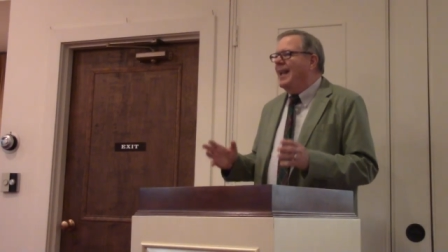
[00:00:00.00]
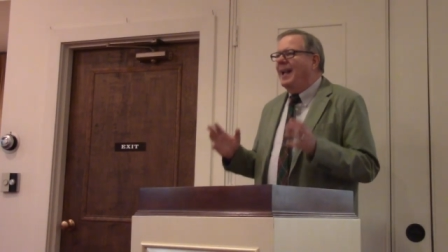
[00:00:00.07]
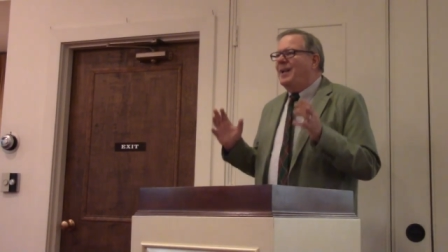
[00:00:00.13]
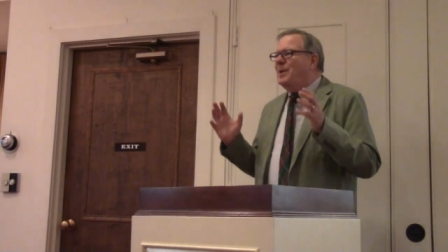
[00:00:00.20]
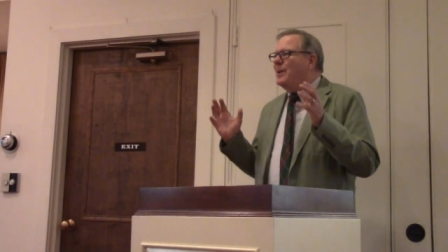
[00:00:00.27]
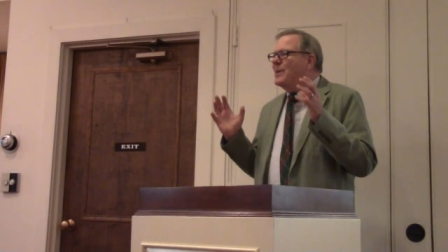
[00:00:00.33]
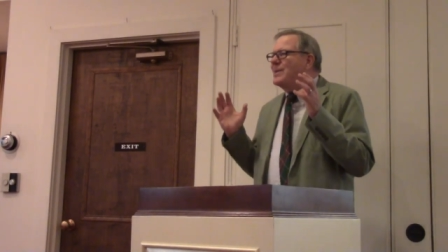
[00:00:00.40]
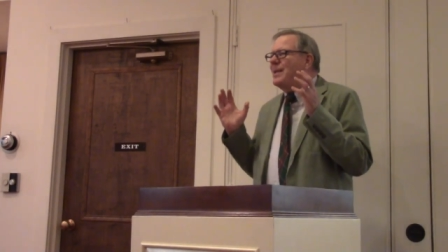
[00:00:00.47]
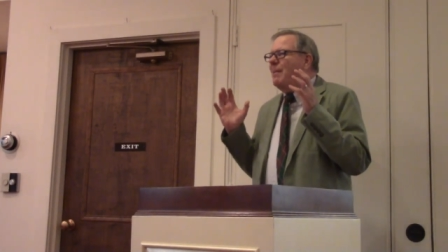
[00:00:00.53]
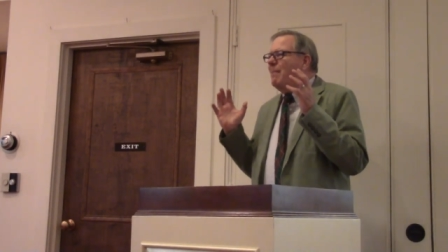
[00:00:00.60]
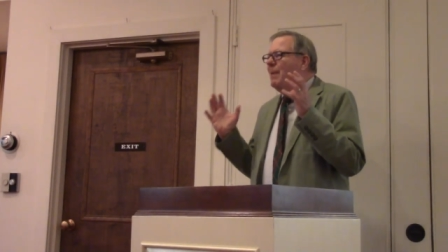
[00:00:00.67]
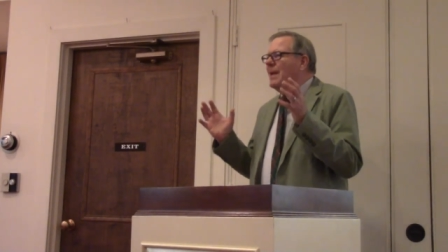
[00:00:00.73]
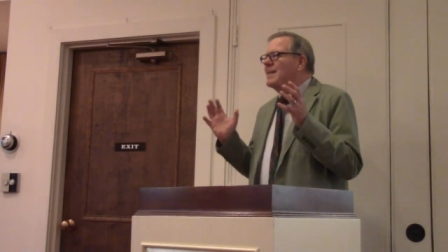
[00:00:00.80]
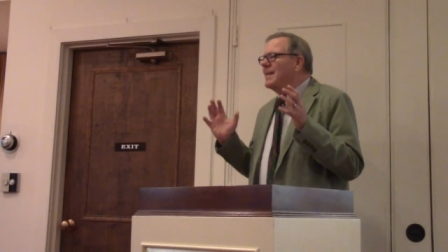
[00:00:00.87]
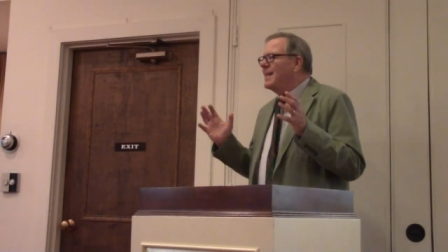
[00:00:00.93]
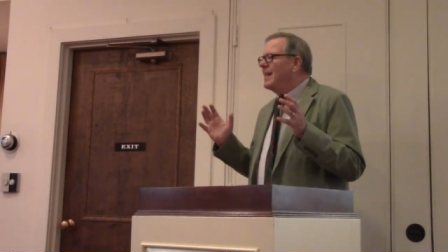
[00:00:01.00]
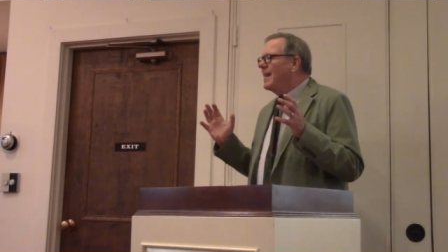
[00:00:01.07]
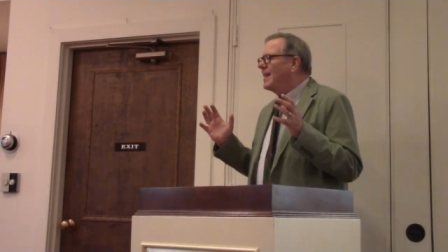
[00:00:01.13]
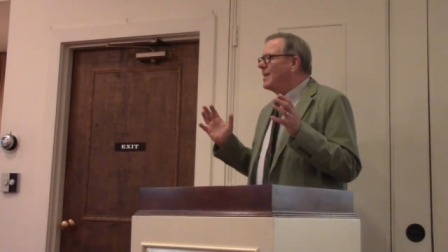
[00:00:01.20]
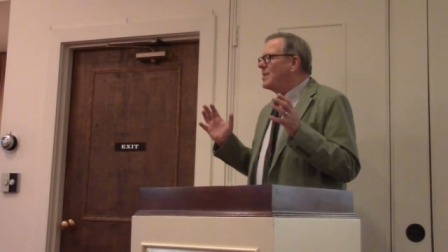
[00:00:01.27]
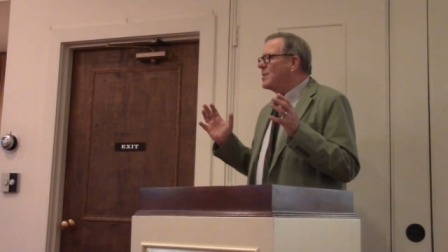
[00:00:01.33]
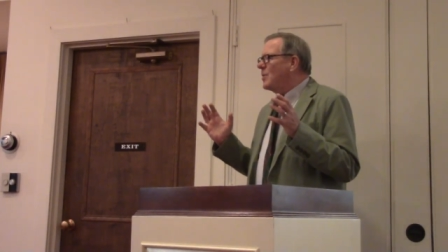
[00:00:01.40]
and here's the amazing
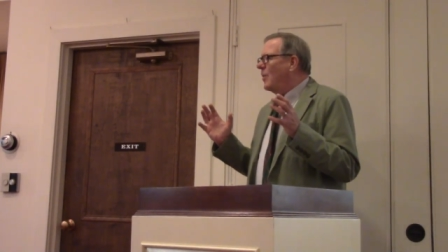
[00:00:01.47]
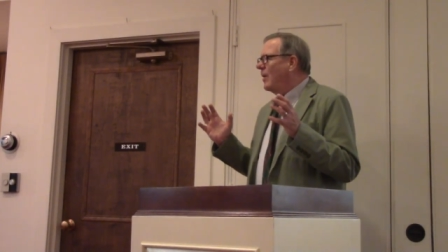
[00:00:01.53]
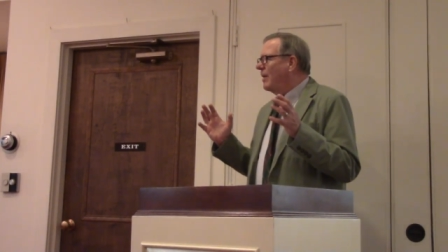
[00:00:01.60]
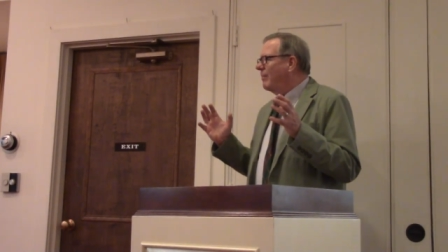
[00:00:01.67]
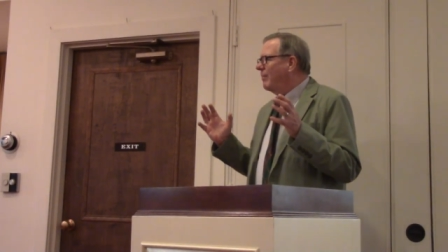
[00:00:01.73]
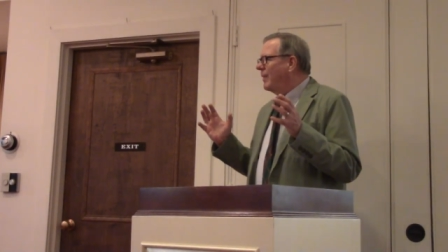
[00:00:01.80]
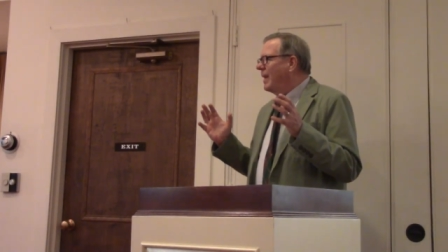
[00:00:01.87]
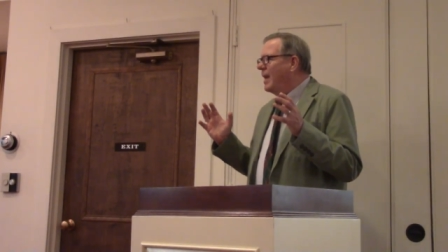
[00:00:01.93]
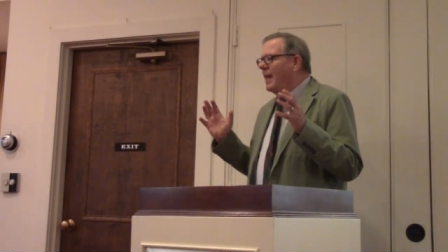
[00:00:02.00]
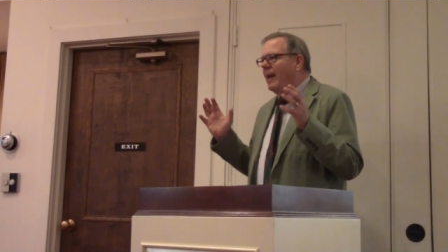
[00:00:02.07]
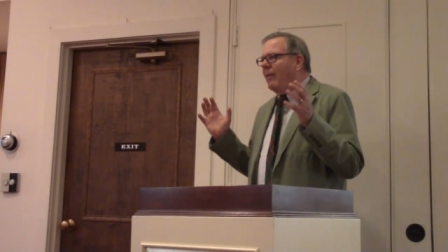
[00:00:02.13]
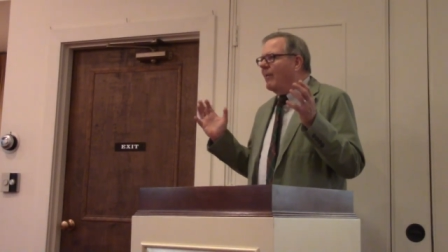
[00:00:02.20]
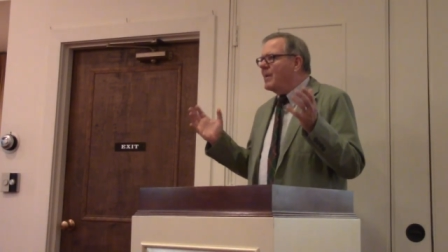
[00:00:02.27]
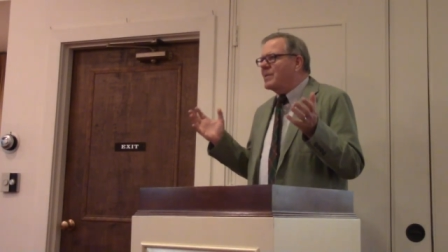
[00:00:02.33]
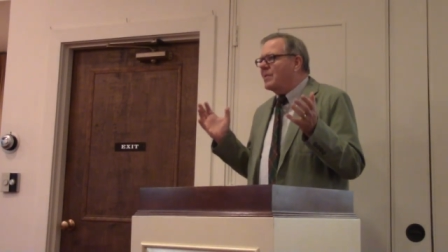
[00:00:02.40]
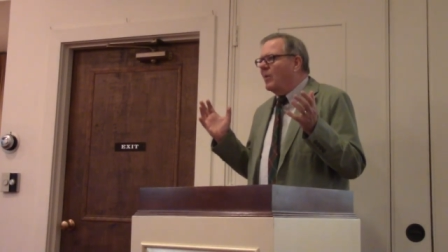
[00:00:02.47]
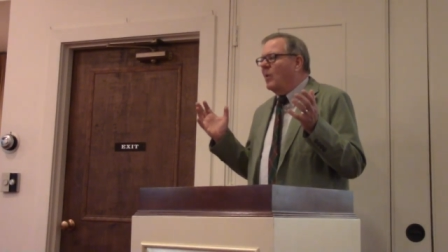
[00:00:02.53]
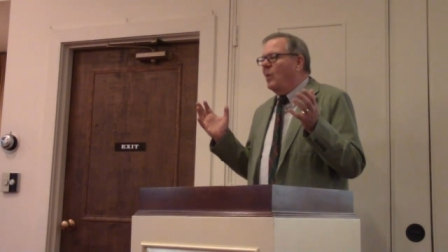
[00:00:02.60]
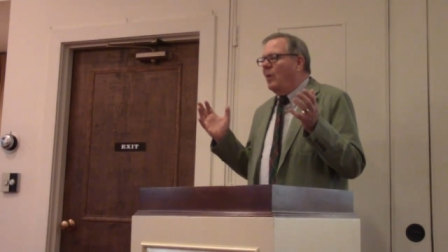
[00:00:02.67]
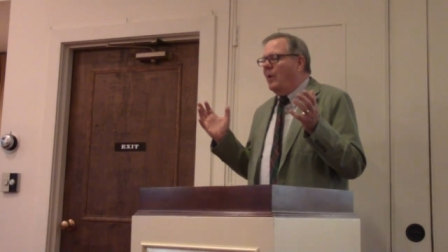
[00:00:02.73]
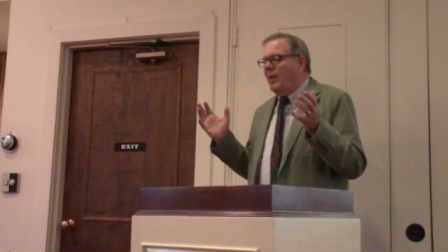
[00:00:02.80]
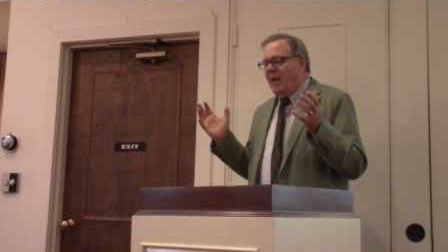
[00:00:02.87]
thing of the story they
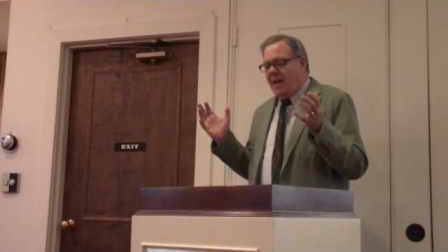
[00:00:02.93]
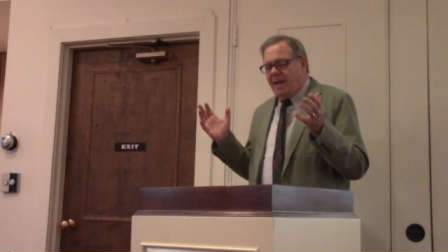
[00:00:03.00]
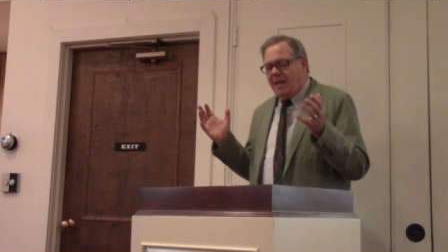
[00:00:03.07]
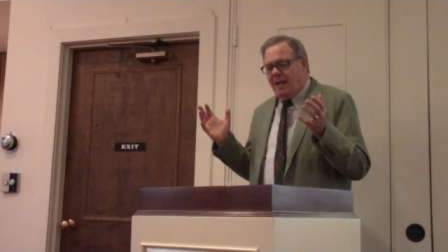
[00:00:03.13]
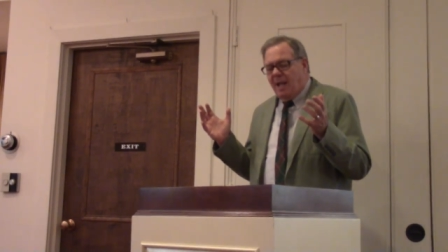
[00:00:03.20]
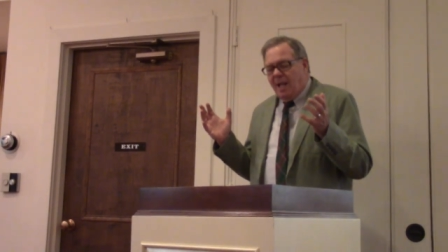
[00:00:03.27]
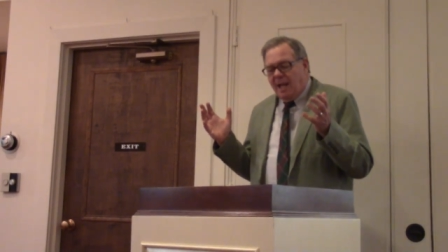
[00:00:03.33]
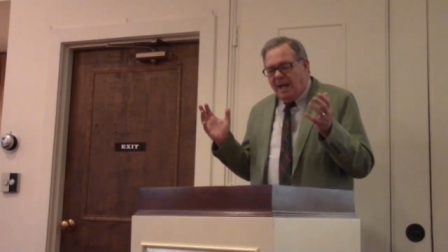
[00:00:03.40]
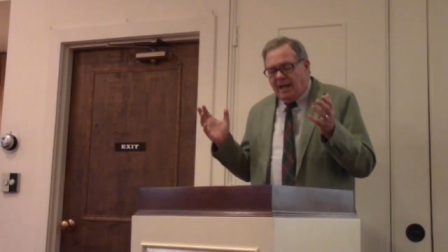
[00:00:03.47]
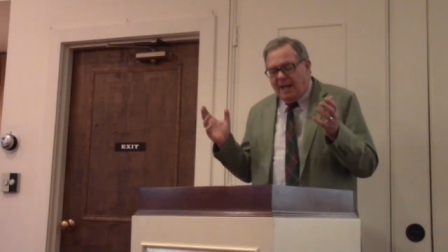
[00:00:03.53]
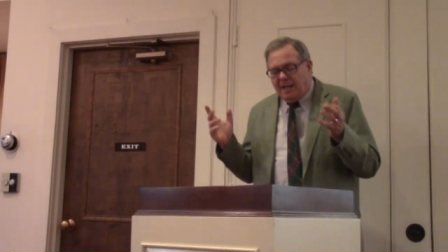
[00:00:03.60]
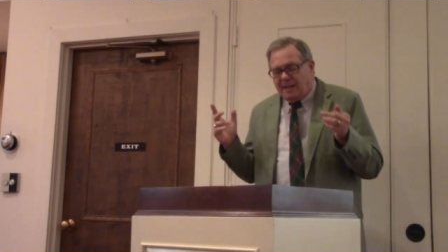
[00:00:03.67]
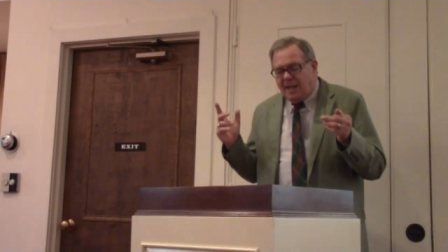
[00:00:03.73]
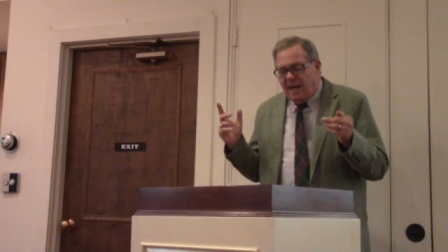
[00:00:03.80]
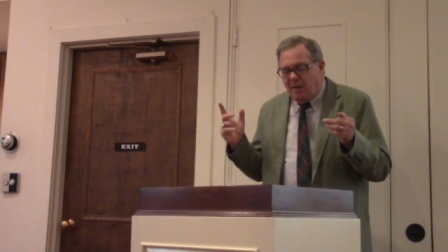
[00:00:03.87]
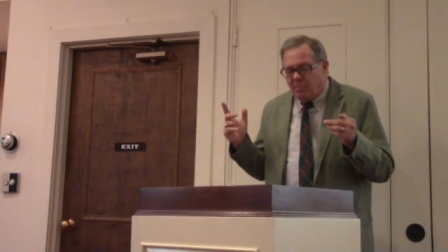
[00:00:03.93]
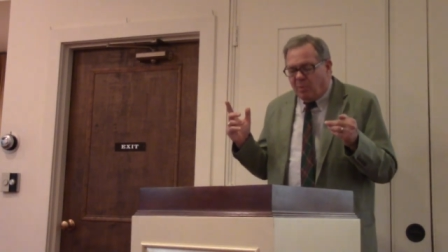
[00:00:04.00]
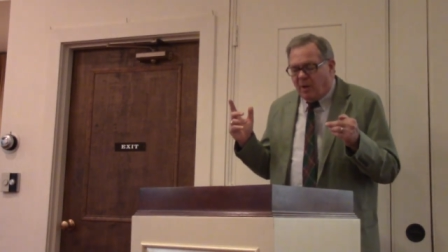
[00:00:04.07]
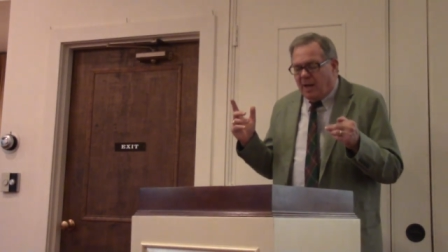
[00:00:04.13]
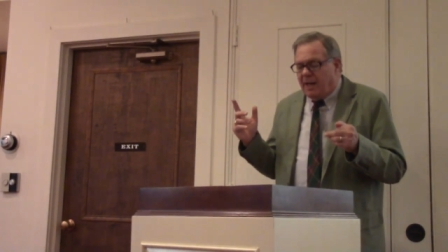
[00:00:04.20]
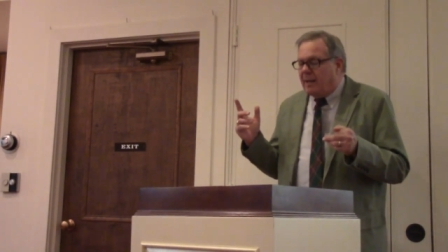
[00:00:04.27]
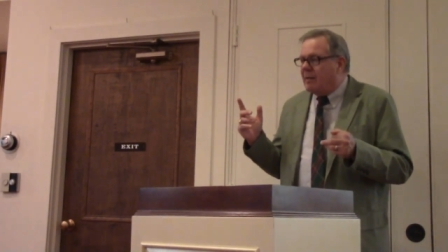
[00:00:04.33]
wrestle all night, and at
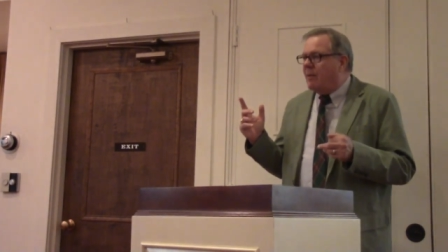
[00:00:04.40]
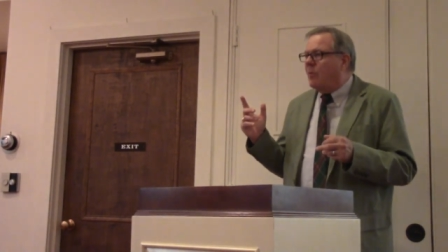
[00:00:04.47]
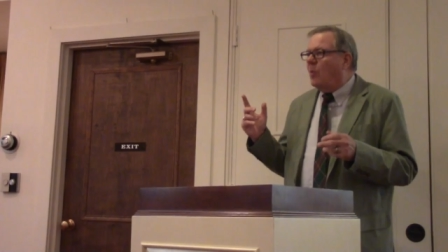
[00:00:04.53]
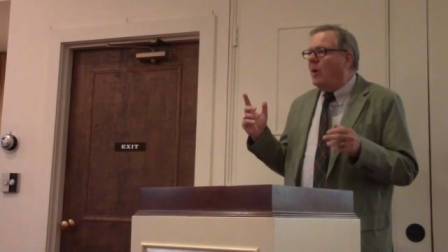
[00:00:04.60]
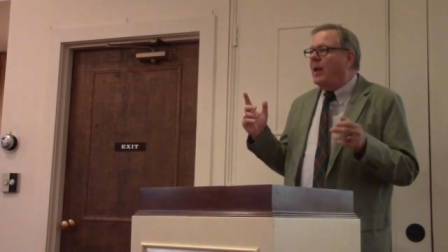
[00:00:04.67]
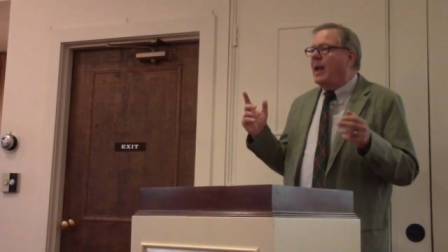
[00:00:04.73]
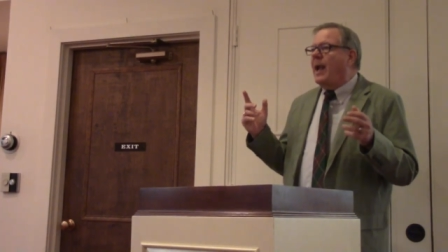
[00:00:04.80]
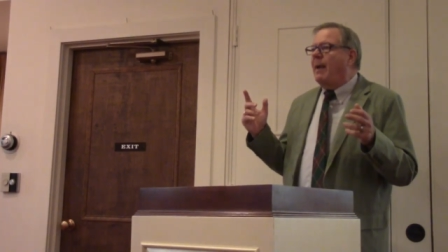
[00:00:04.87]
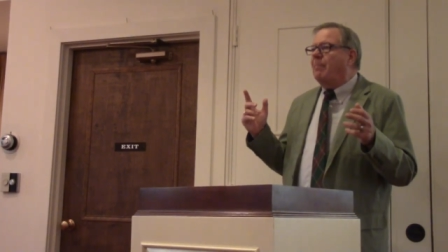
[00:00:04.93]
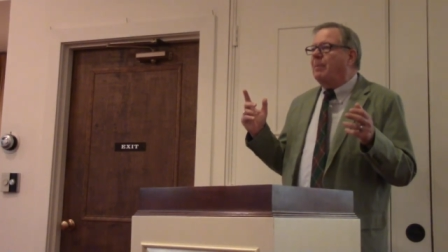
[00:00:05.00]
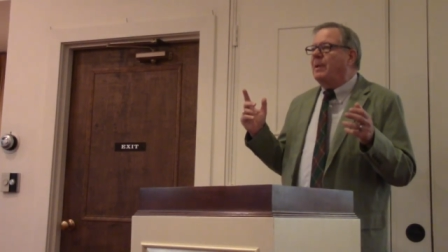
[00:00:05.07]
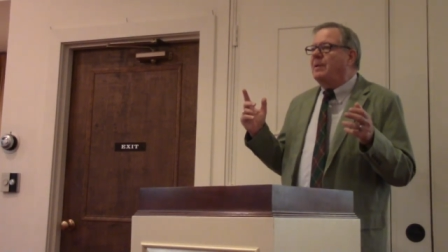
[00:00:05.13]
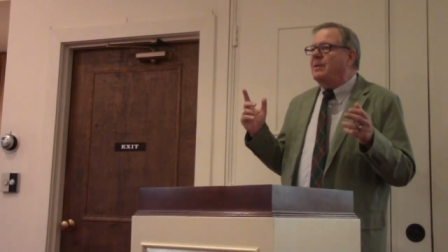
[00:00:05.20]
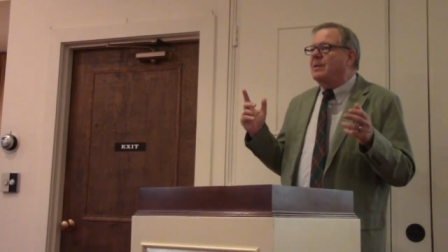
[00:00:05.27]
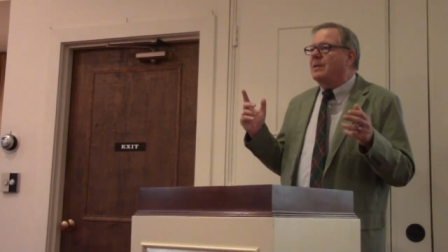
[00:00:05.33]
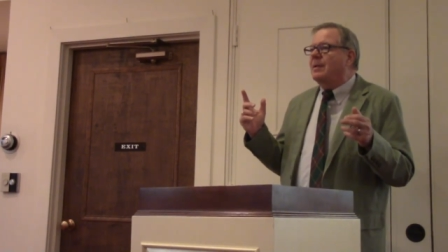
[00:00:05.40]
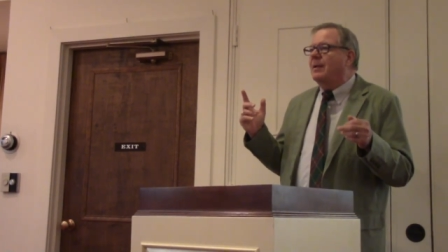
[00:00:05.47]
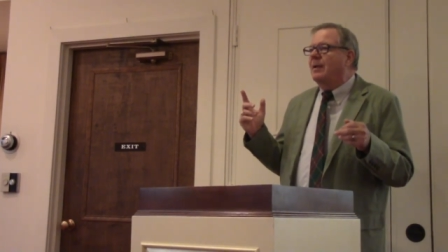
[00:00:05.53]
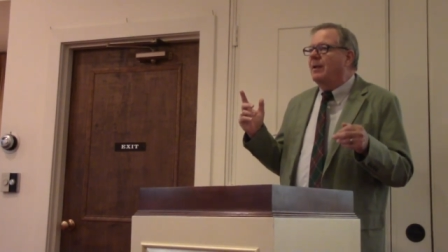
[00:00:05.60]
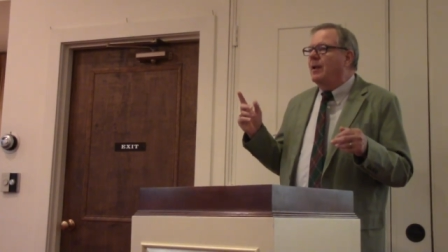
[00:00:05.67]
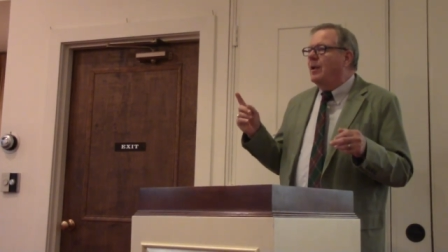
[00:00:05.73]
daybreak, what happens?